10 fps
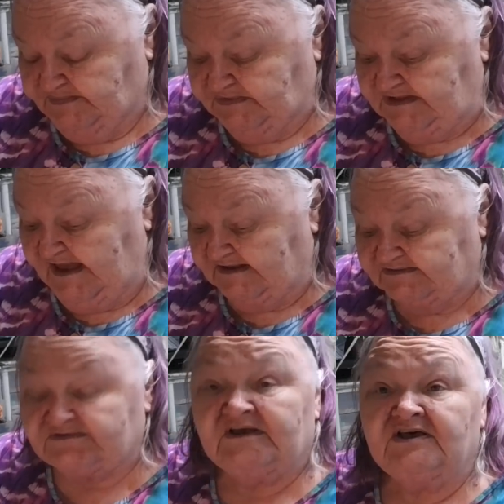
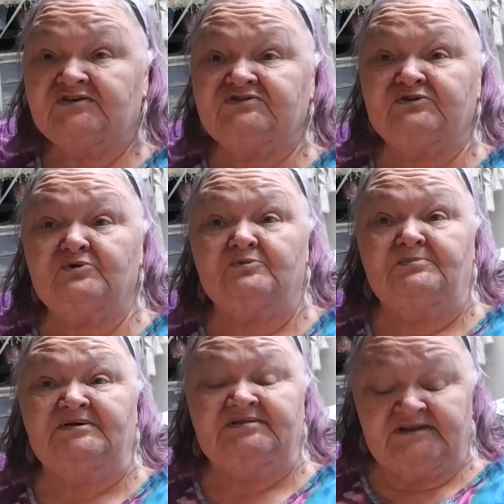yes. So
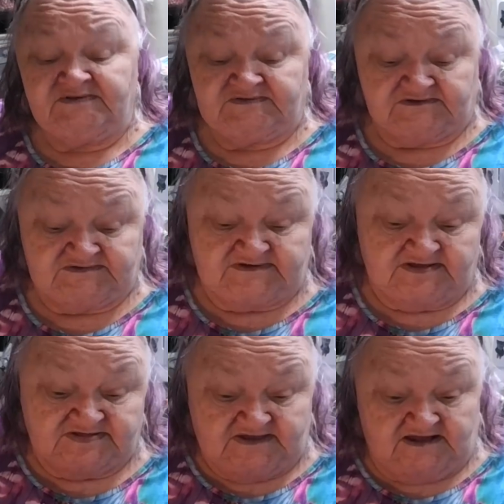Melissa
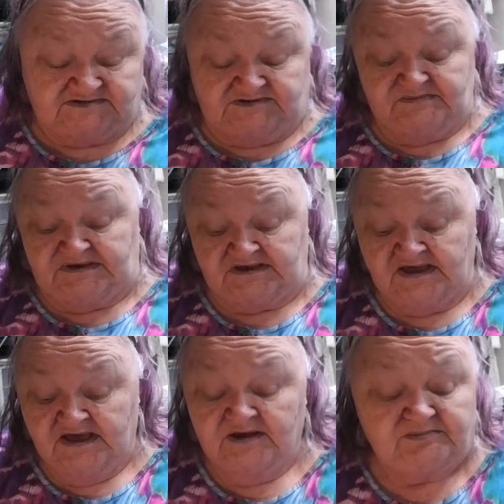sent that to me.
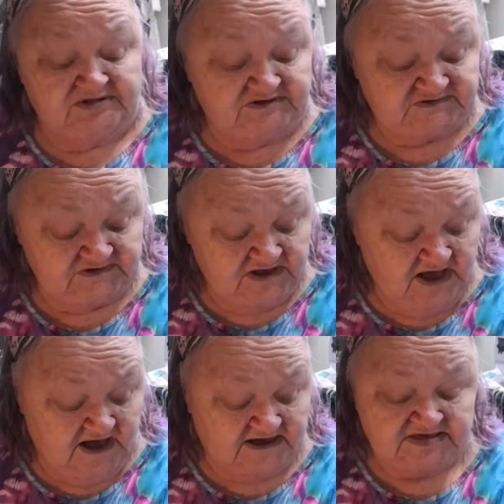Melissa,
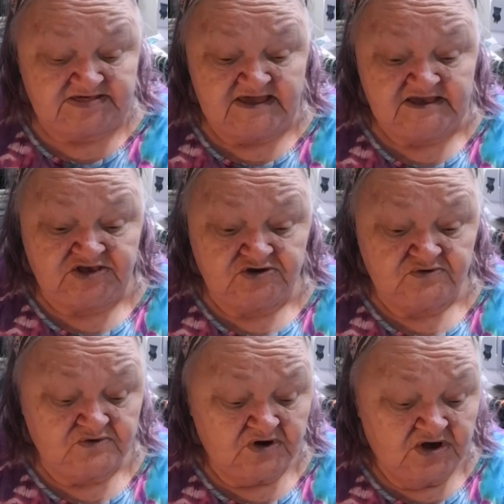I thank
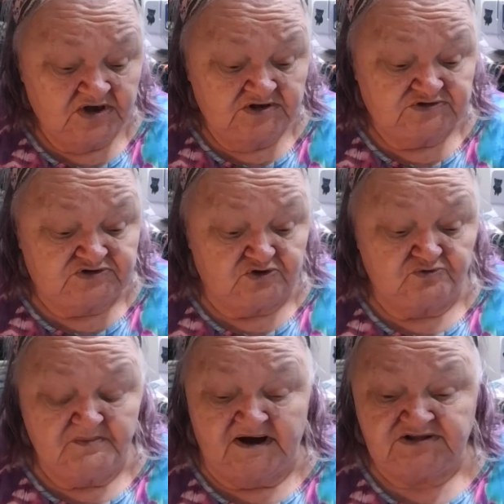you so
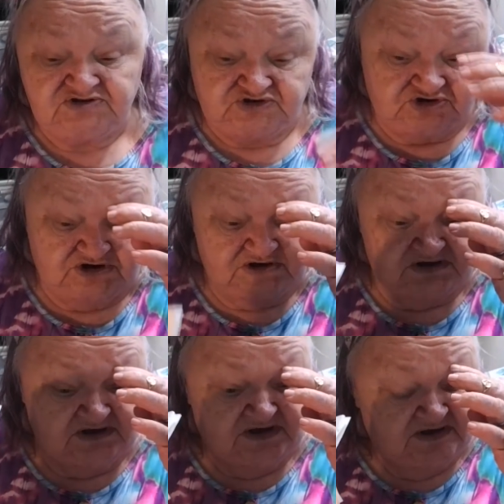much.
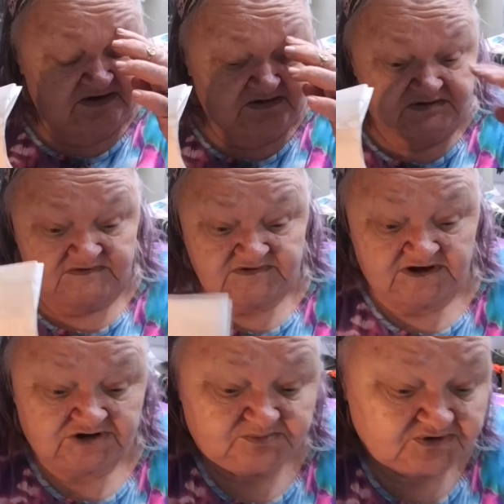These I
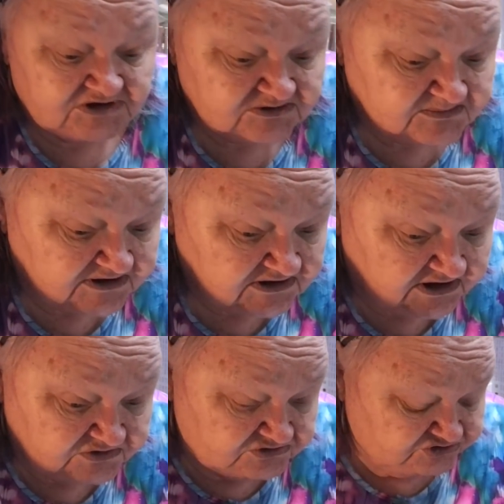got to put in my
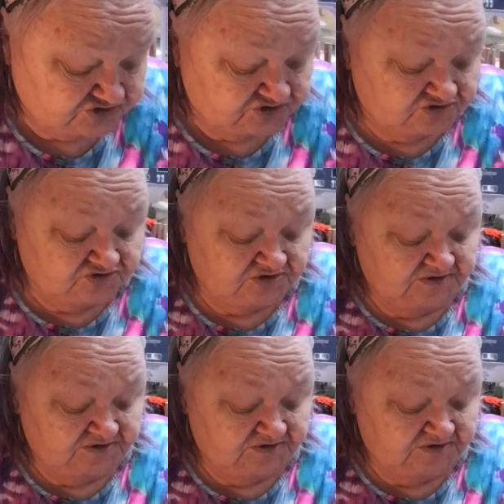other journal.